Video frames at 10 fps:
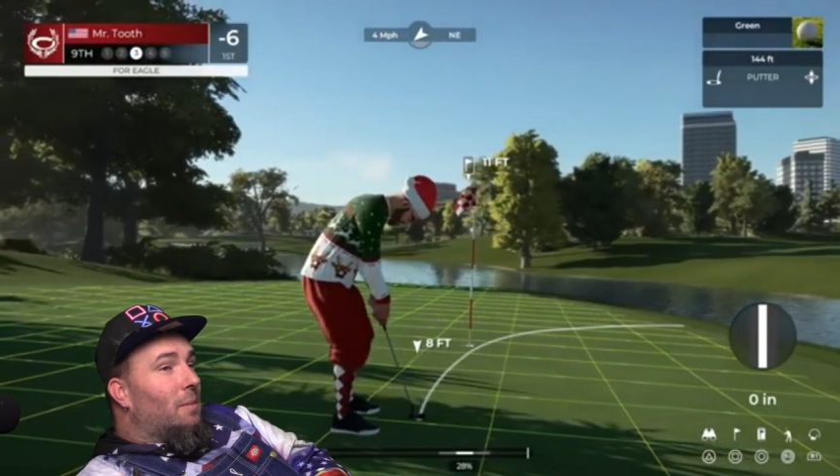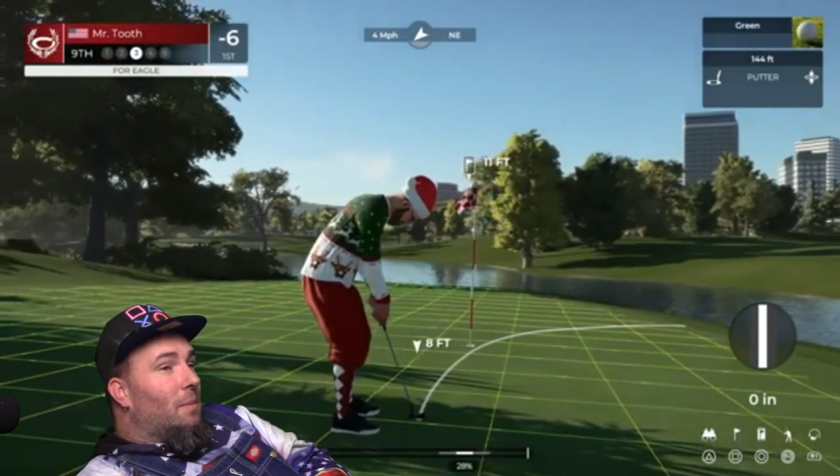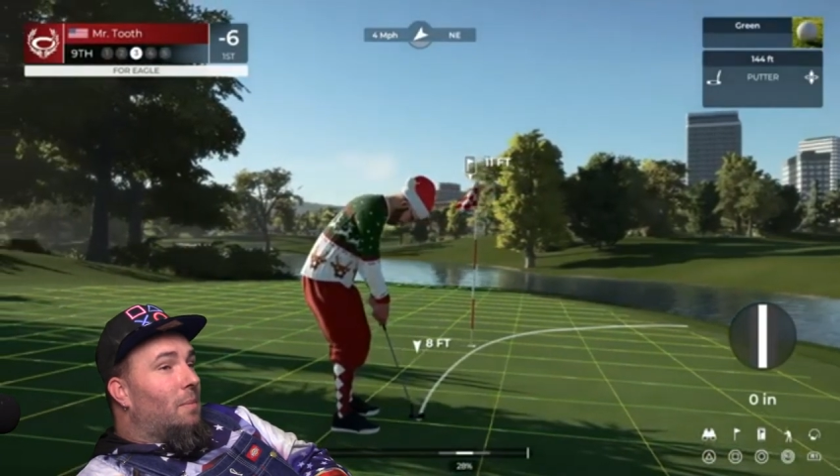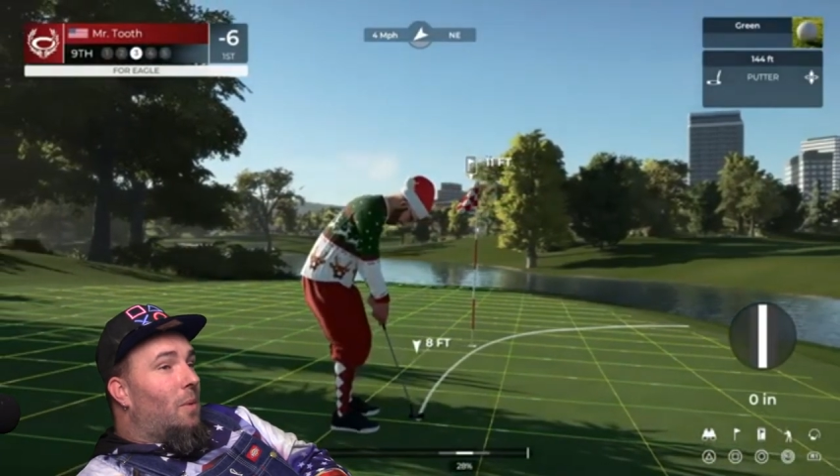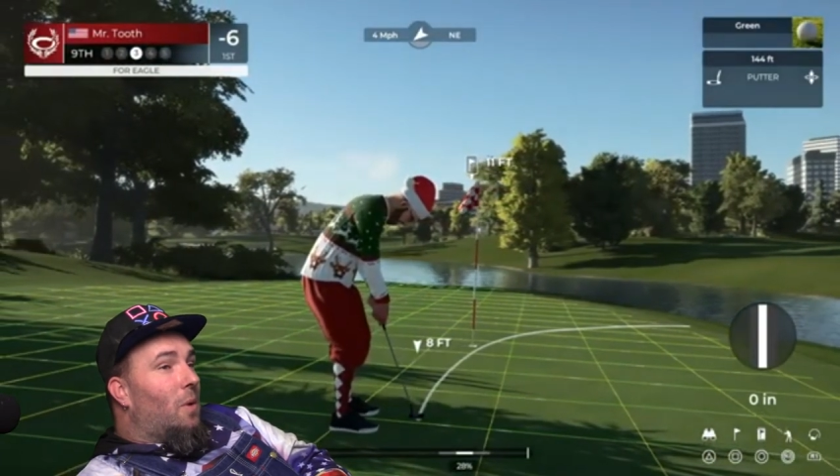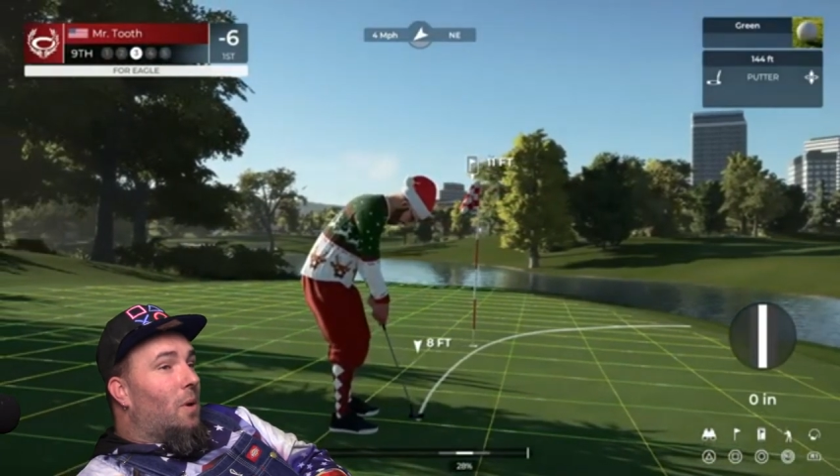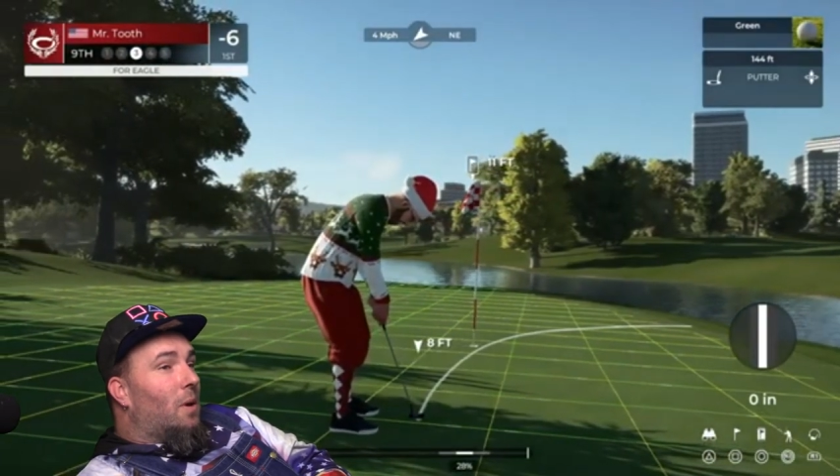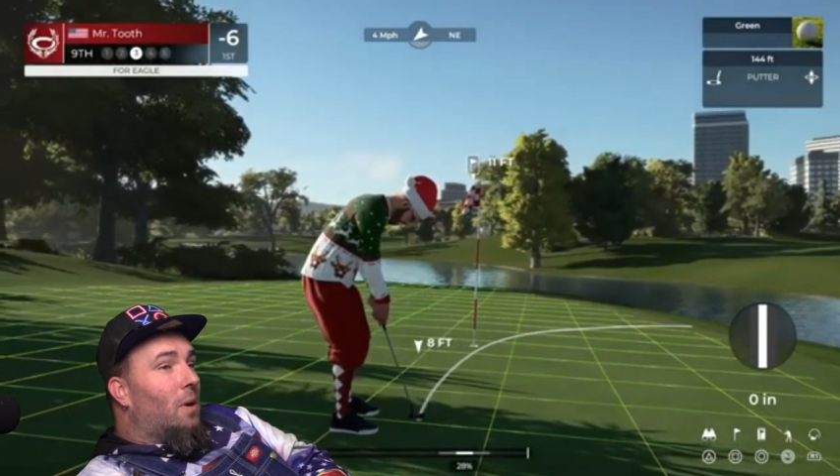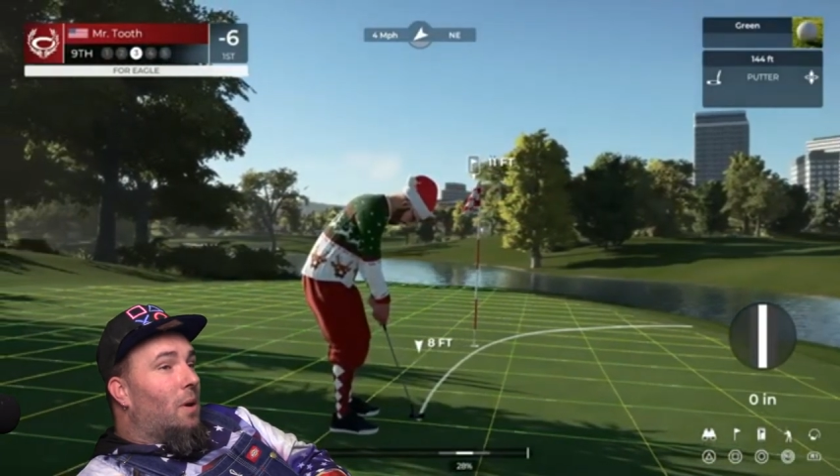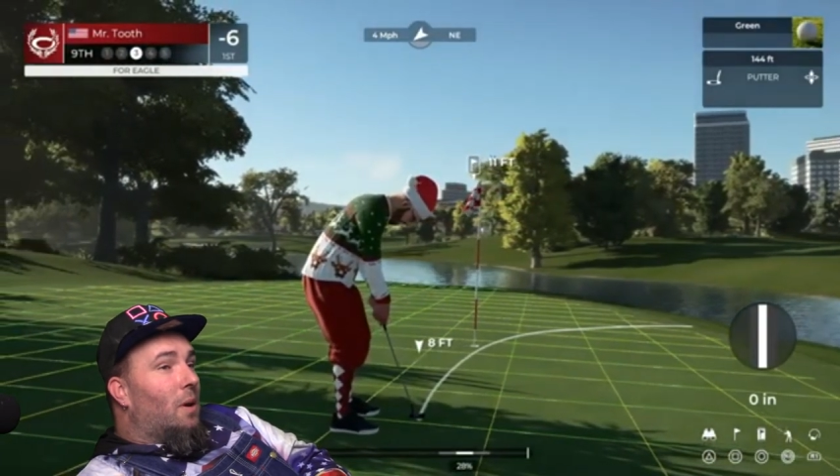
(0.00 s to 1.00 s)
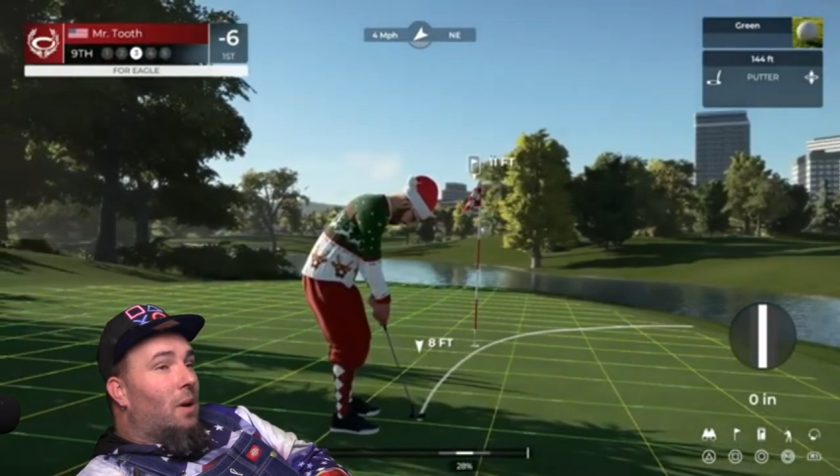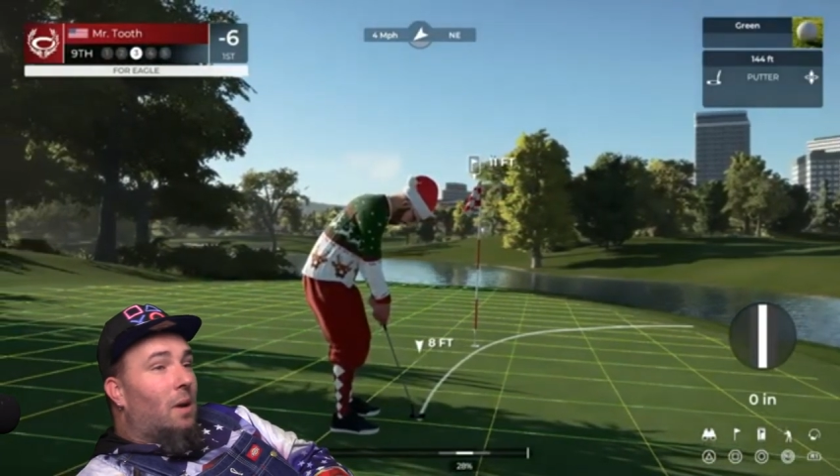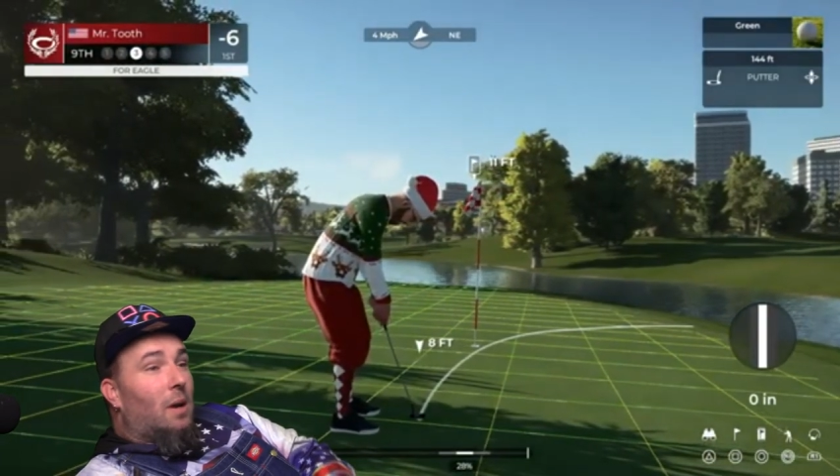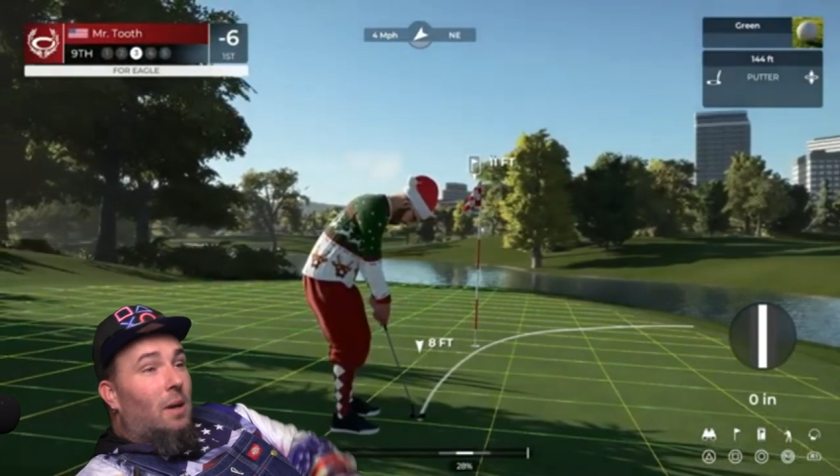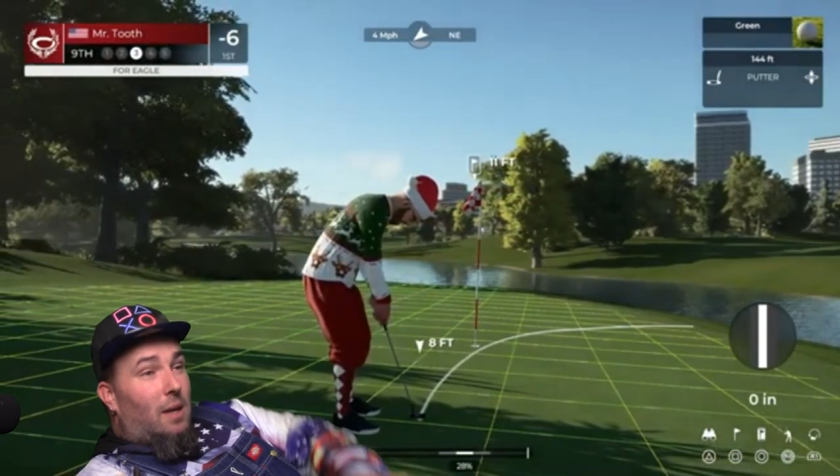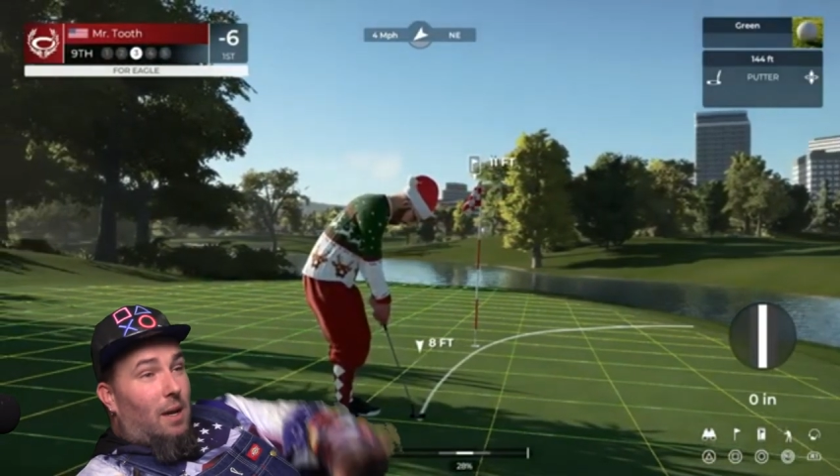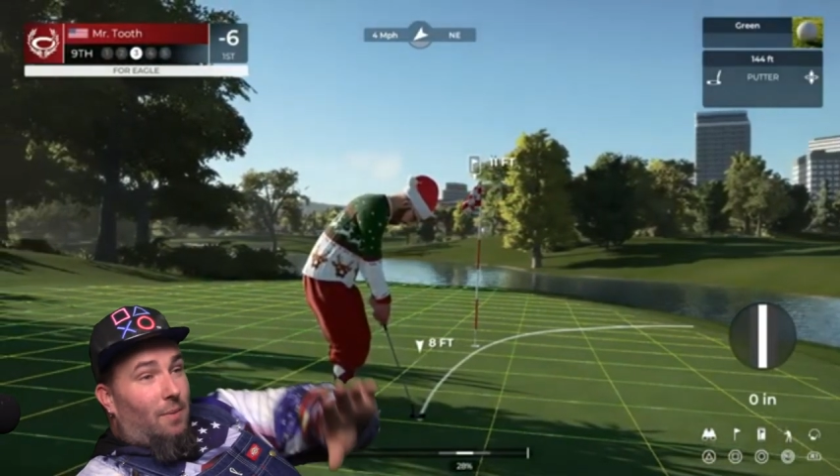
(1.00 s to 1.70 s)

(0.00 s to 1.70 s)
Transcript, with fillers: bit more. Okay.